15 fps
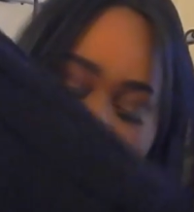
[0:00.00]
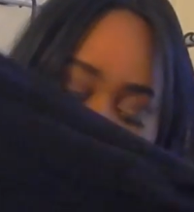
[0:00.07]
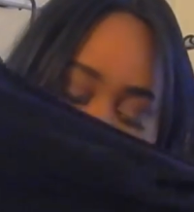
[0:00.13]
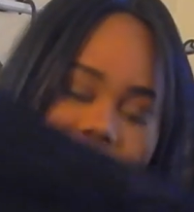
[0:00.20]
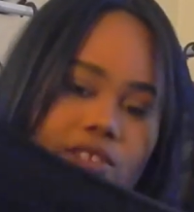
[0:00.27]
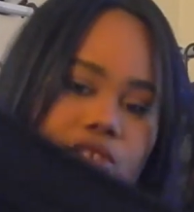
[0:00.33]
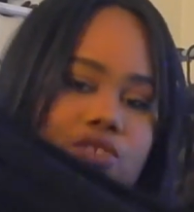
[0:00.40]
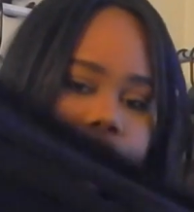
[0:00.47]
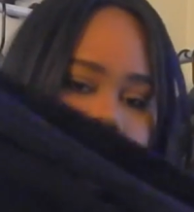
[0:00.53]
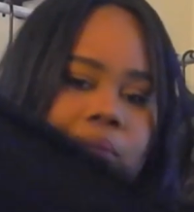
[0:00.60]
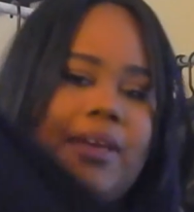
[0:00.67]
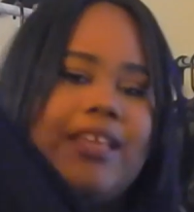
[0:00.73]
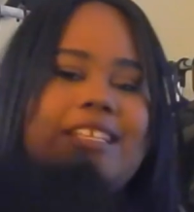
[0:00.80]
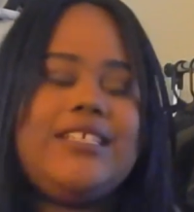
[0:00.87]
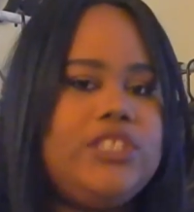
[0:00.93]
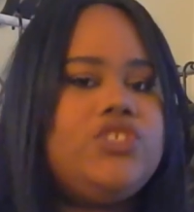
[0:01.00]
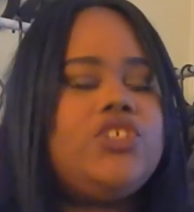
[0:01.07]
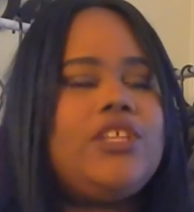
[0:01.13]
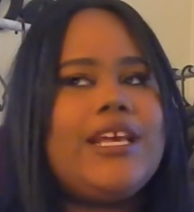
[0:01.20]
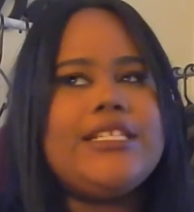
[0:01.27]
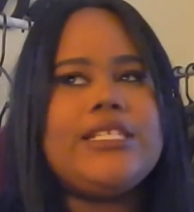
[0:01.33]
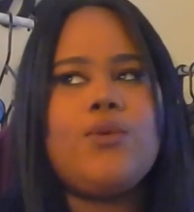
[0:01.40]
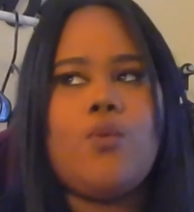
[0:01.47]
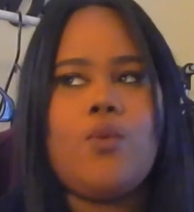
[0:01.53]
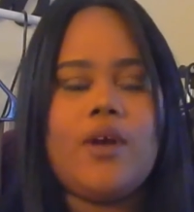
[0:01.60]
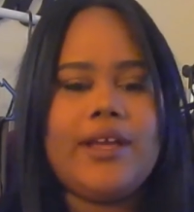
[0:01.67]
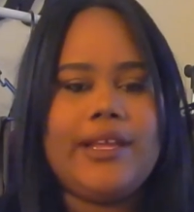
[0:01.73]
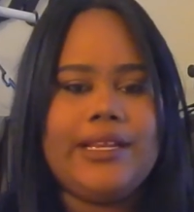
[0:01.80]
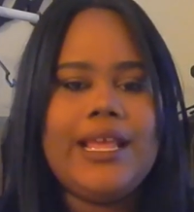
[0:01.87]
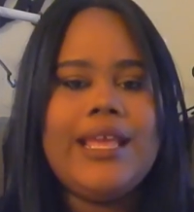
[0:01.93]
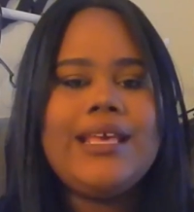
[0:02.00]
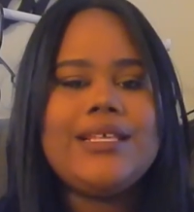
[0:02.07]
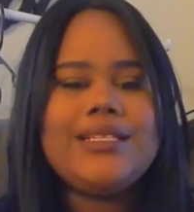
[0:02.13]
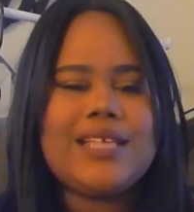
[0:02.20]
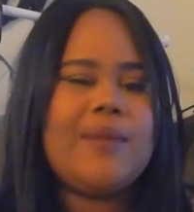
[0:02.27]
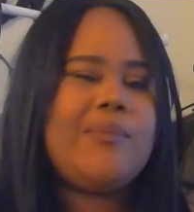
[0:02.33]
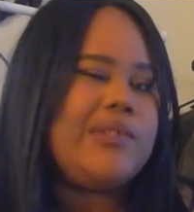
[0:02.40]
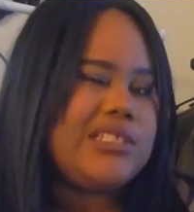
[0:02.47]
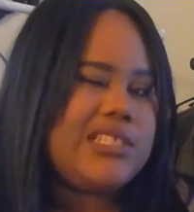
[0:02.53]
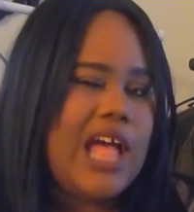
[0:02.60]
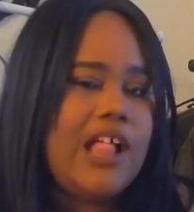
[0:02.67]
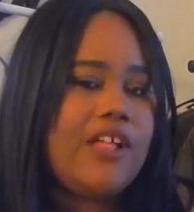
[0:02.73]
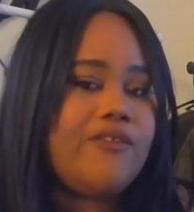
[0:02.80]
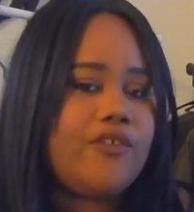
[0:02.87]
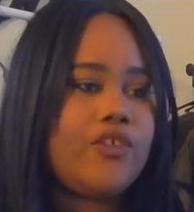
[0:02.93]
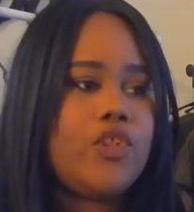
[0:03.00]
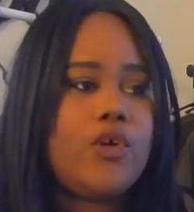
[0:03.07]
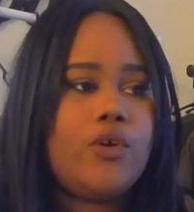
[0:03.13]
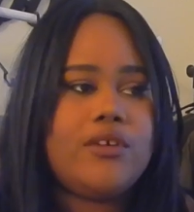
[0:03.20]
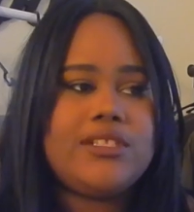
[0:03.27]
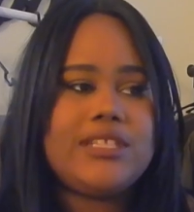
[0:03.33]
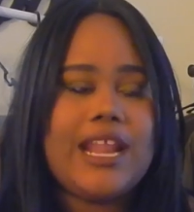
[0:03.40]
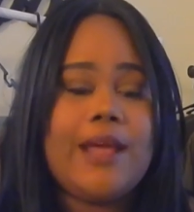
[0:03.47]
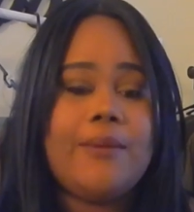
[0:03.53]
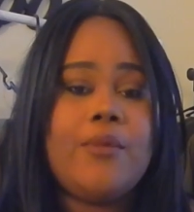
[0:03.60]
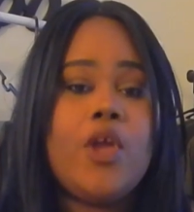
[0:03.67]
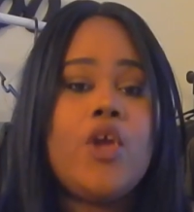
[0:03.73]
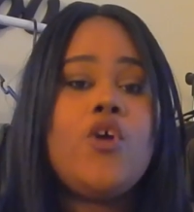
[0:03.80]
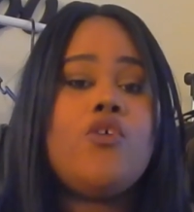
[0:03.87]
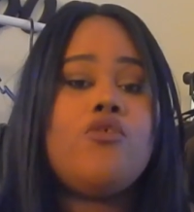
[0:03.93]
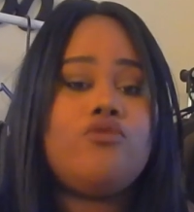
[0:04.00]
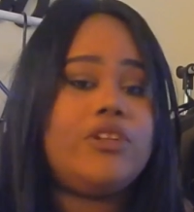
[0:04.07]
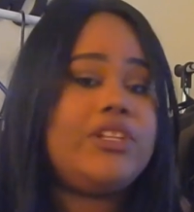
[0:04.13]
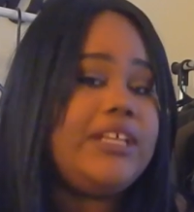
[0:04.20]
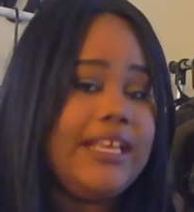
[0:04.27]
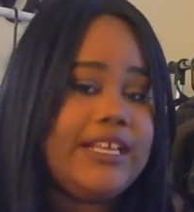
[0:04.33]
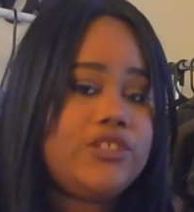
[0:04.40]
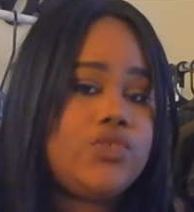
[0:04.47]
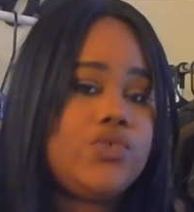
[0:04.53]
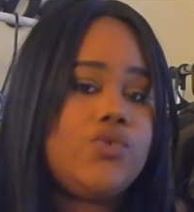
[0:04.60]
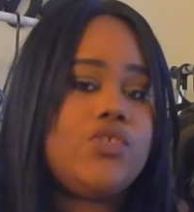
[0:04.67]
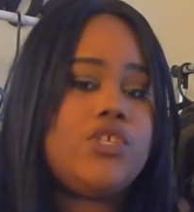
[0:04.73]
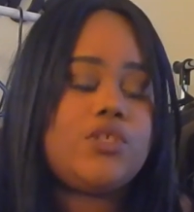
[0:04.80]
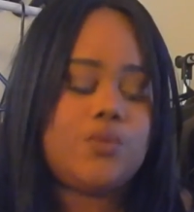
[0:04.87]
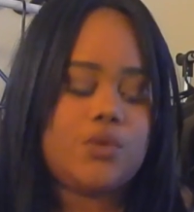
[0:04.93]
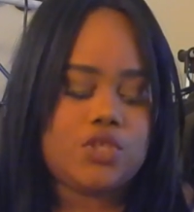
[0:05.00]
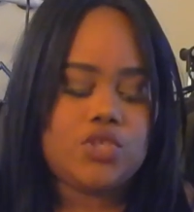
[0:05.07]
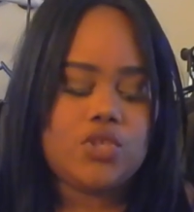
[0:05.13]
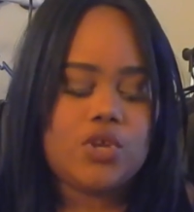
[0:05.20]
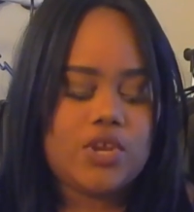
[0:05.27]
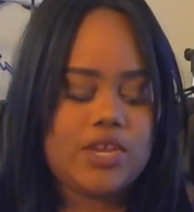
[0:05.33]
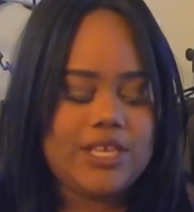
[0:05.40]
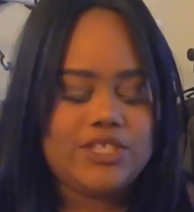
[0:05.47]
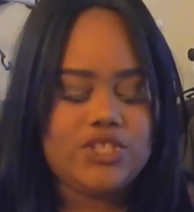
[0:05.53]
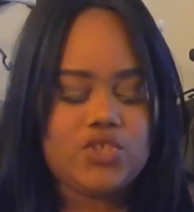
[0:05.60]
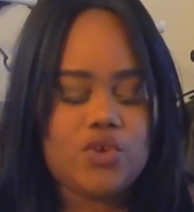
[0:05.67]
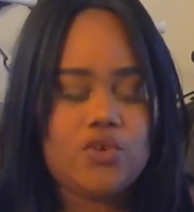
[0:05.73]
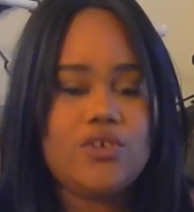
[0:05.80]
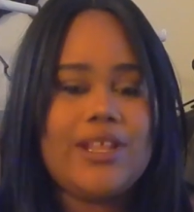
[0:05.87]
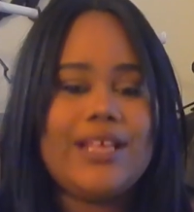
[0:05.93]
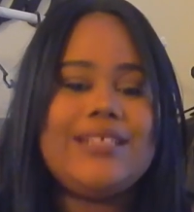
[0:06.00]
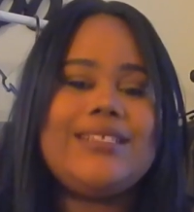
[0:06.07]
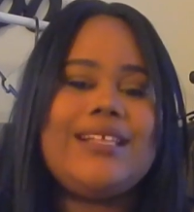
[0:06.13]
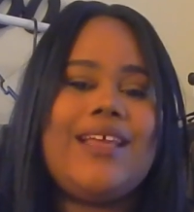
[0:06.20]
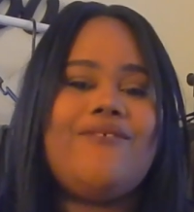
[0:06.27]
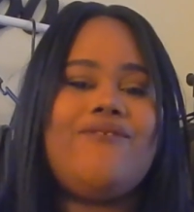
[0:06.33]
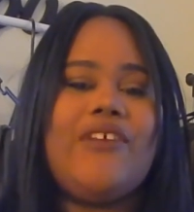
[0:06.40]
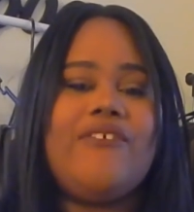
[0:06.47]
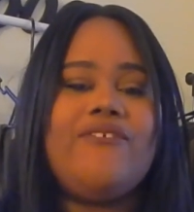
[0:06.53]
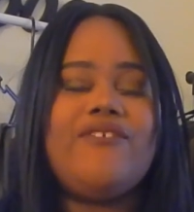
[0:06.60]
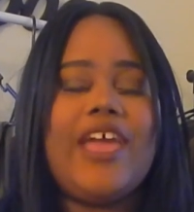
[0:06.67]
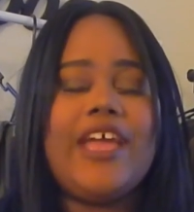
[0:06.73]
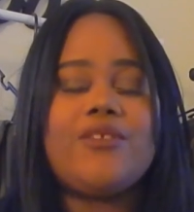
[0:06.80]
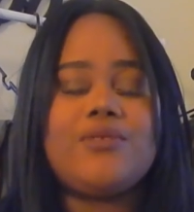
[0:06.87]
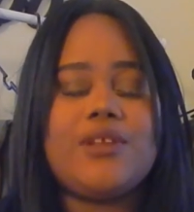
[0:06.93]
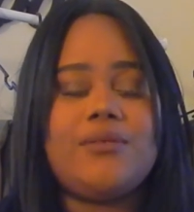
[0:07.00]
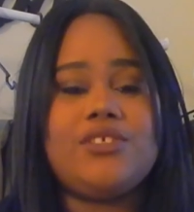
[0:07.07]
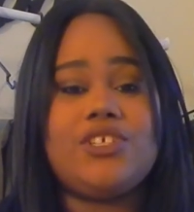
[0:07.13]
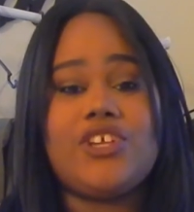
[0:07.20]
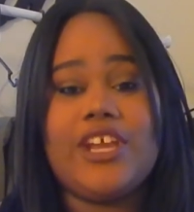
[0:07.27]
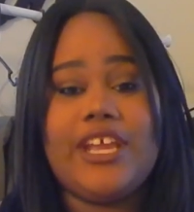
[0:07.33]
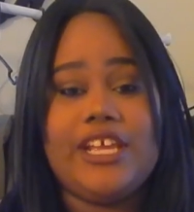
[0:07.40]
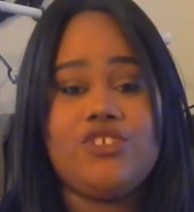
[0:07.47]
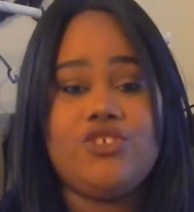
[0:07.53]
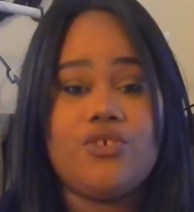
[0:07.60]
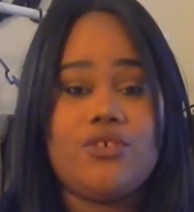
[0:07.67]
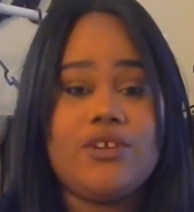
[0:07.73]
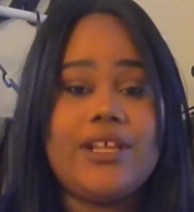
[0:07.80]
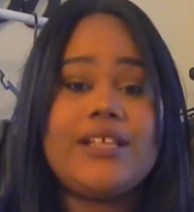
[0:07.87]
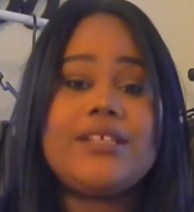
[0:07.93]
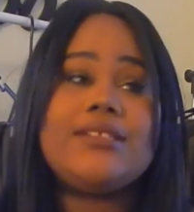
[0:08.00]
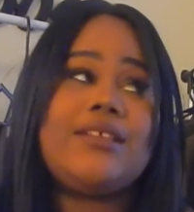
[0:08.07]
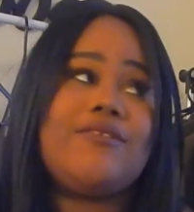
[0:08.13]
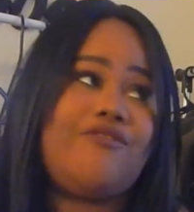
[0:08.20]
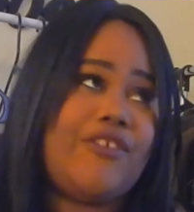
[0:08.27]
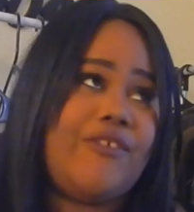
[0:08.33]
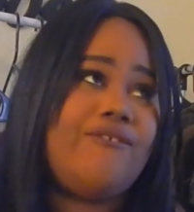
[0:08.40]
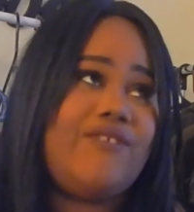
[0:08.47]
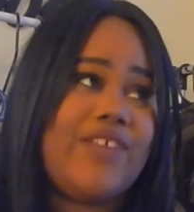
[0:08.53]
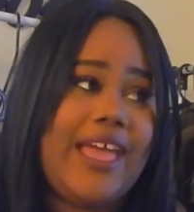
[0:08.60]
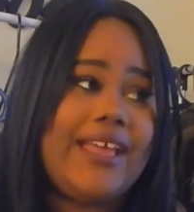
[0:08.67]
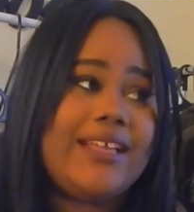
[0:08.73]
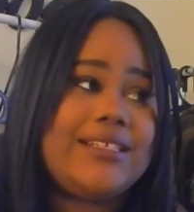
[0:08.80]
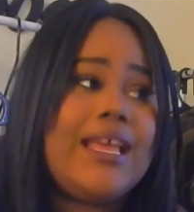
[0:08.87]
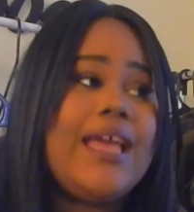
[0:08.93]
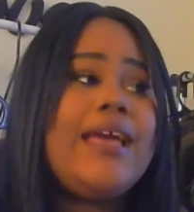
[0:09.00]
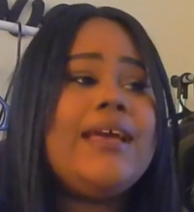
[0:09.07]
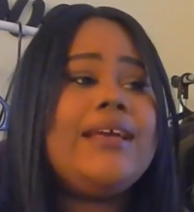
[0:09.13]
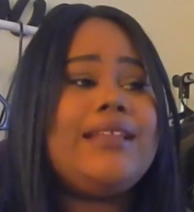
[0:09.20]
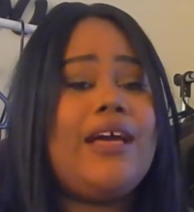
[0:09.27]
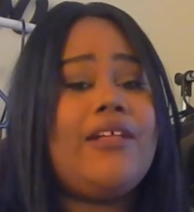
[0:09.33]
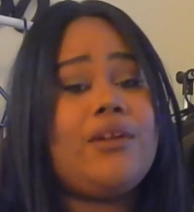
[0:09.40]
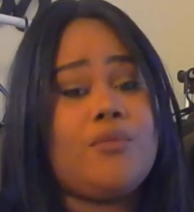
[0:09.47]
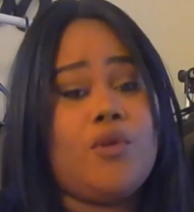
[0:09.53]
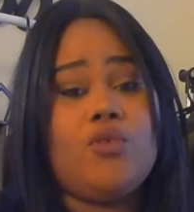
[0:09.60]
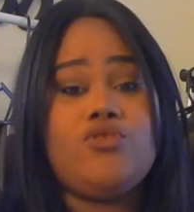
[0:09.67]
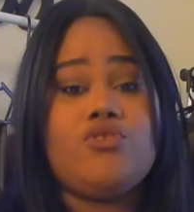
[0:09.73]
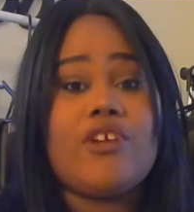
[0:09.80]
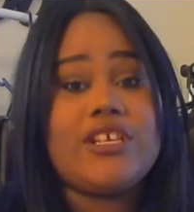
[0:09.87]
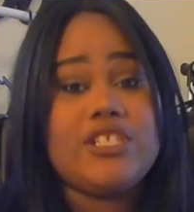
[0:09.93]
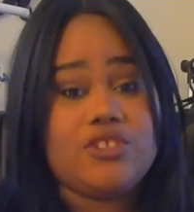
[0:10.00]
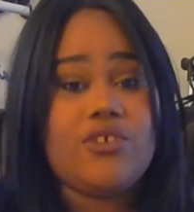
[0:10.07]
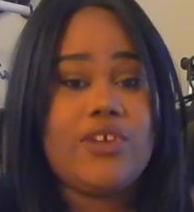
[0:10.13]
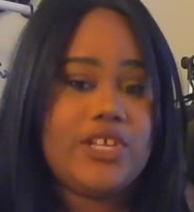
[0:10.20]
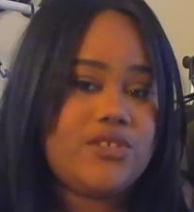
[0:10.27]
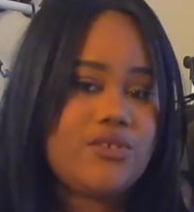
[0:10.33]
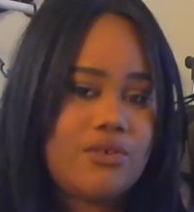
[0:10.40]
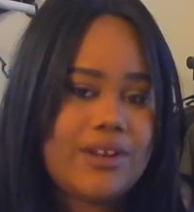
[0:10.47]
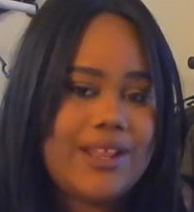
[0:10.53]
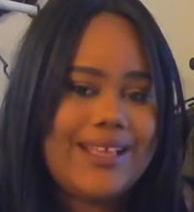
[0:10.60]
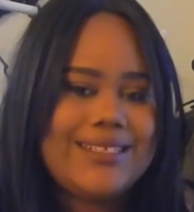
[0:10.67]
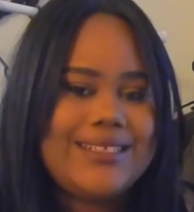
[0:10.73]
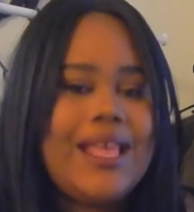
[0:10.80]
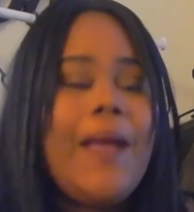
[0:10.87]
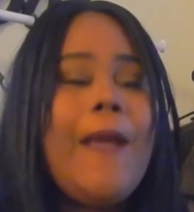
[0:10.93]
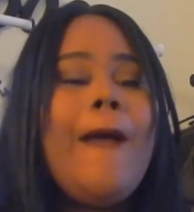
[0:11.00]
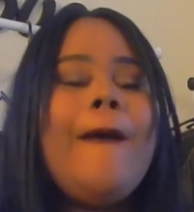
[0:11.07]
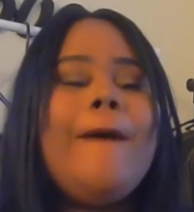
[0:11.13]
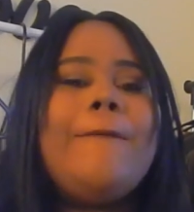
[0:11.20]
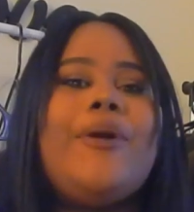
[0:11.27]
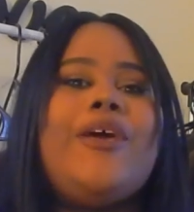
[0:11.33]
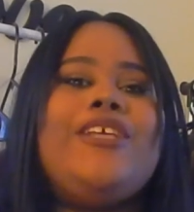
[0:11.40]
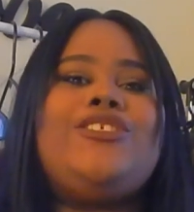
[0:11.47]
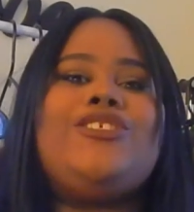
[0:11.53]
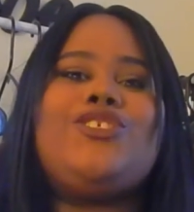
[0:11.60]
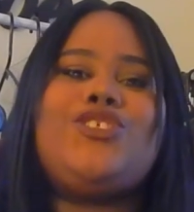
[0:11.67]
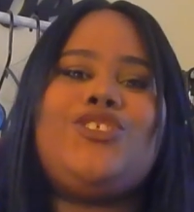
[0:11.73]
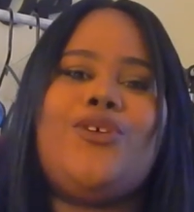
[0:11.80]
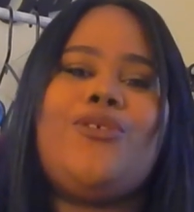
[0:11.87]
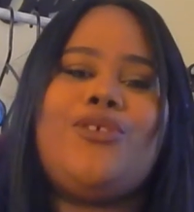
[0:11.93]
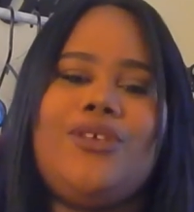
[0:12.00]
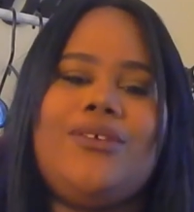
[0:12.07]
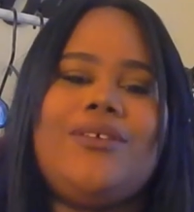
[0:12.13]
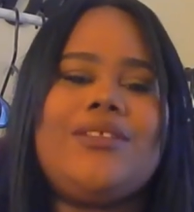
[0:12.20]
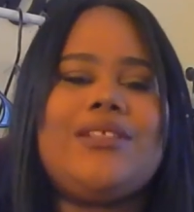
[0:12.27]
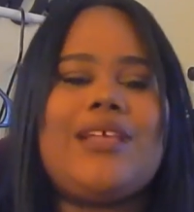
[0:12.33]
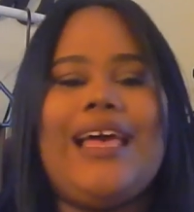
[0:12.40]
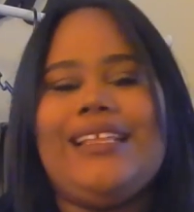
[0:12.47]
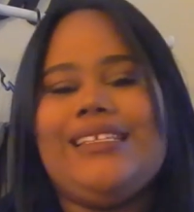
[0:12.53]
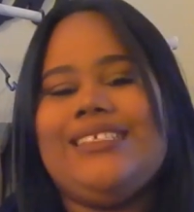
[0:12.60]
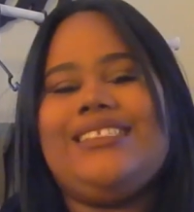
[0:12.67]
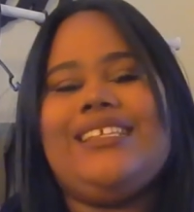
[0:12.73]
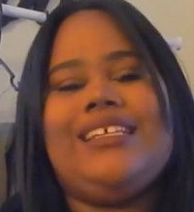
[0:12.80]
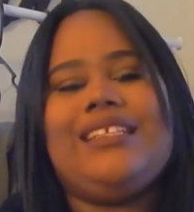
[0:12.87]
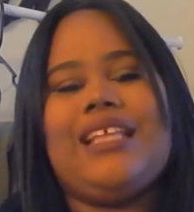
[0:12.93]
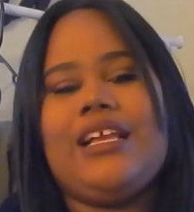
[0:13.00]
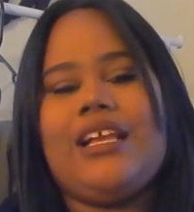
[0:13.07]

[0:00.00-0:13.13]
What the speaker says: these so much. So that's one type of style of clothes that I'm really into this winter is turtlenecks. And fun fact, when I was younger, I hate turtlenecks. And fun fact, now that I'm older, I still hate turtlenecks. But it's just so cute, so I just take the